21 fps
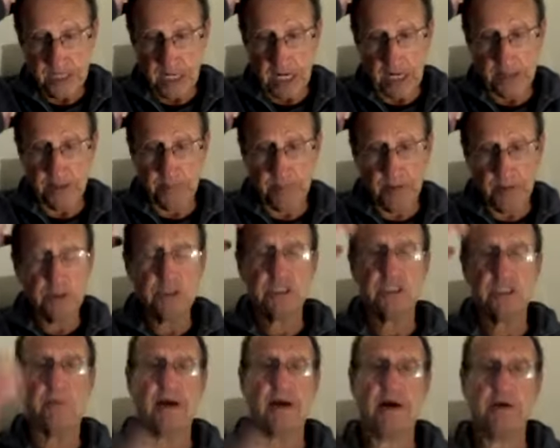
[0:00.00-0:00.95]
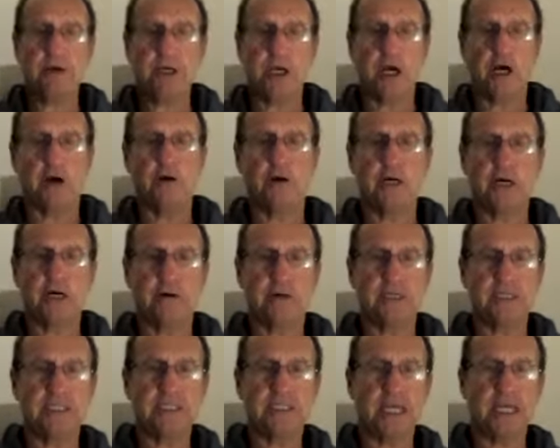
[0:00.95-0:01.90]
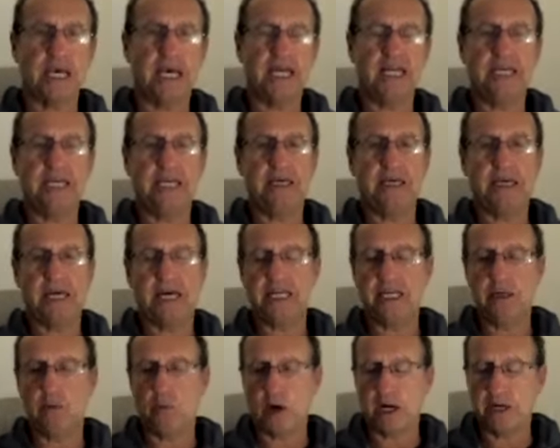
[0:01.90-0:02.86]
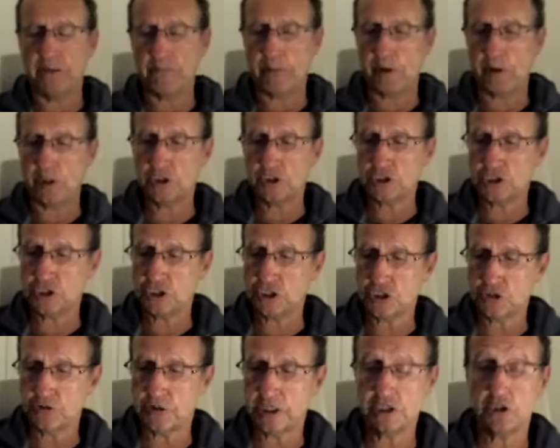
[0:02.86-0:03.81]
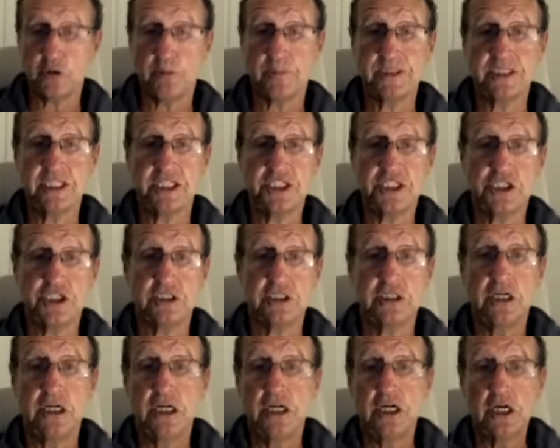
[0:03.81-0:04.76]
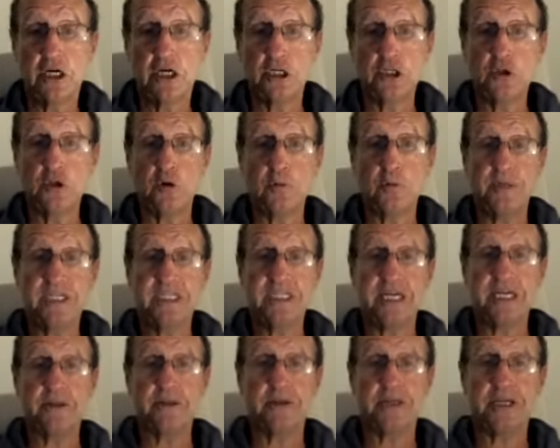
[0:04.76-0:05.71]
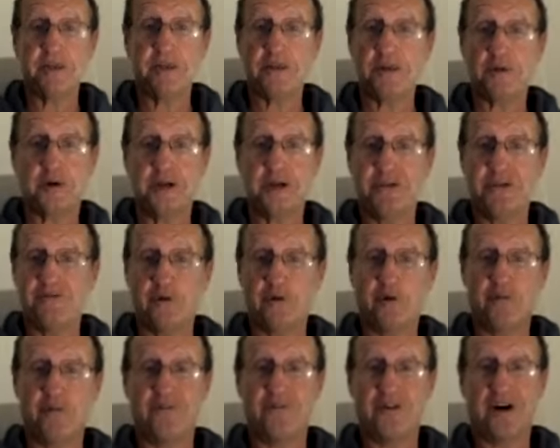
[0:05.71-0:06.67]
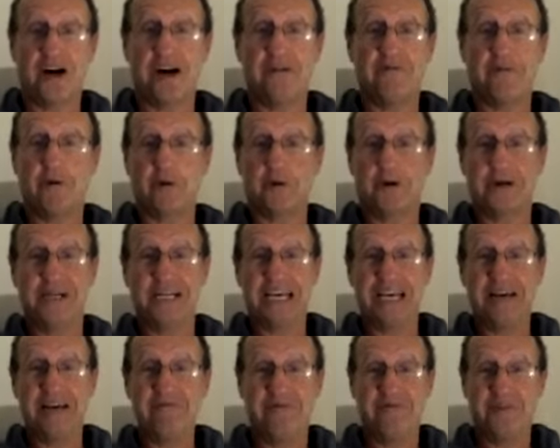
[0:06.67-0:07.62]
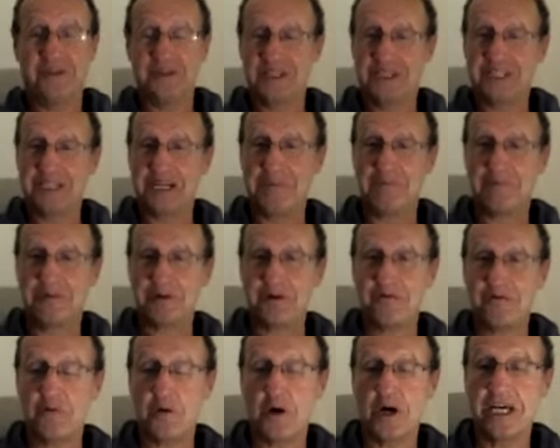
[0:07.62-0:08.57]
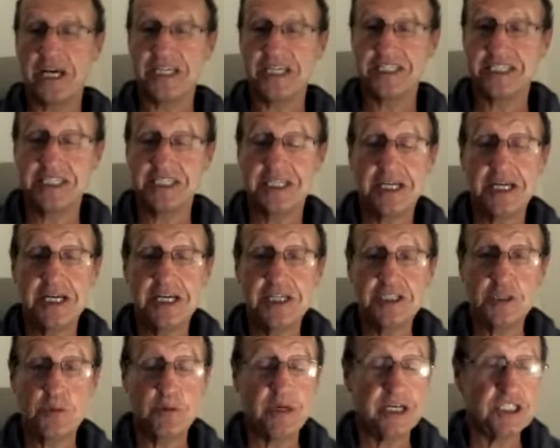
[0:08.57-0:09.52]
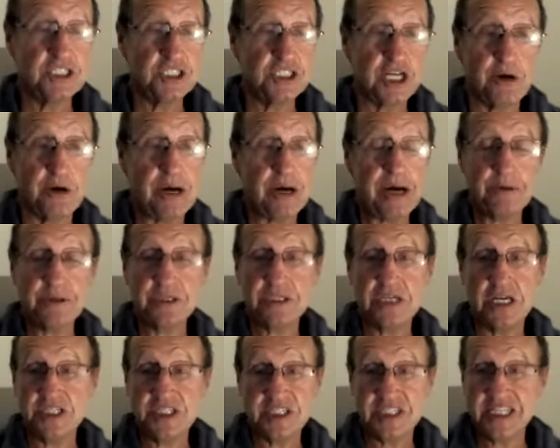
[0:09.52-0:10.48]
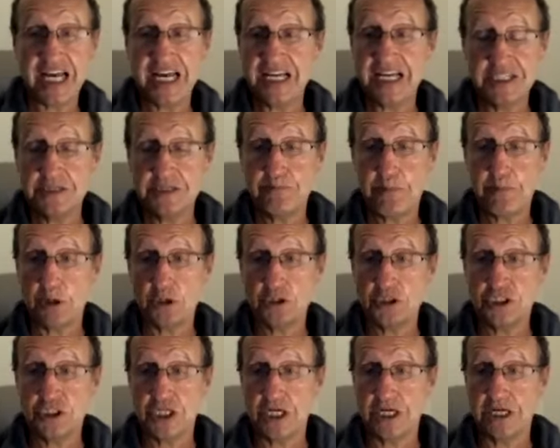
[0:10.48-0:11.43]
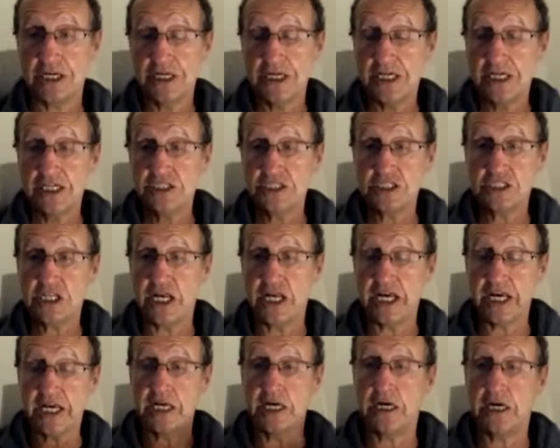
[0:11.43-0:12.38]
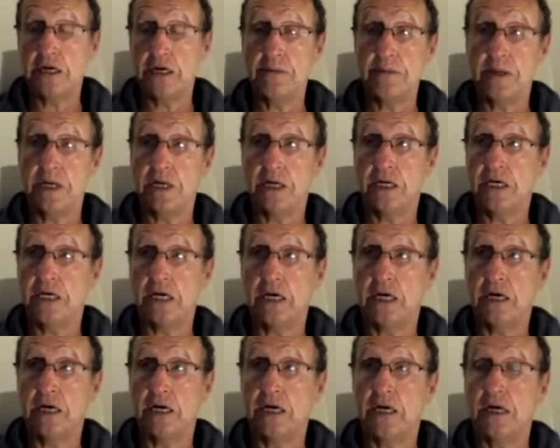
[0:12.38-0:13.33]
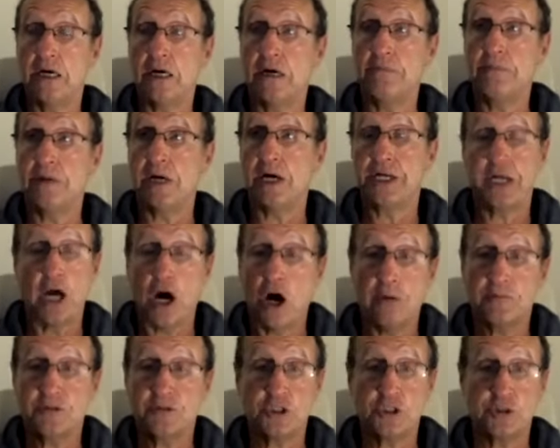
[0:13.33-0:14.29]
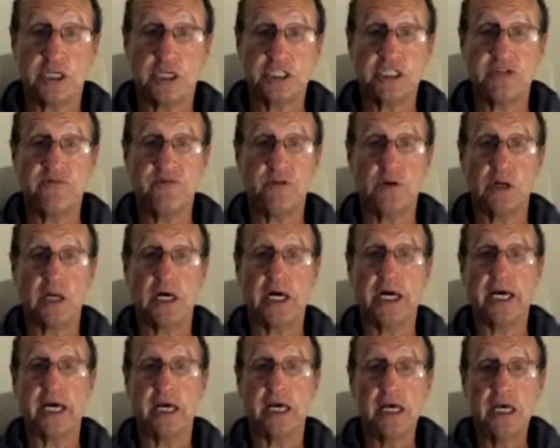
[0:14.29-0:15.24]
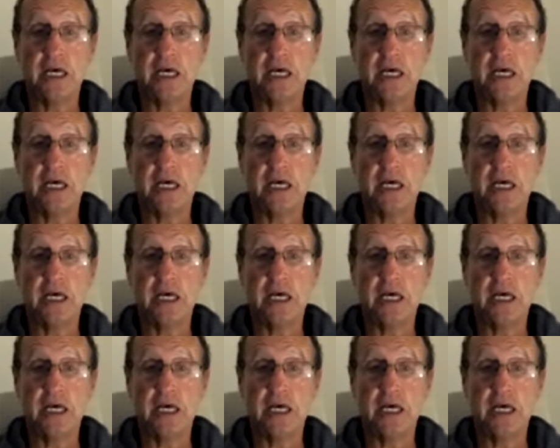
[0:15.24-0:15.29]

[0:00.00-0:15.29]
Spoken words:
the beauty about yoga is that any one posture, stretch or position can normally be done in 3, 4, 5 or an infinite number of ways. So we can show how a standard posture, just like an arm stretch, if you like,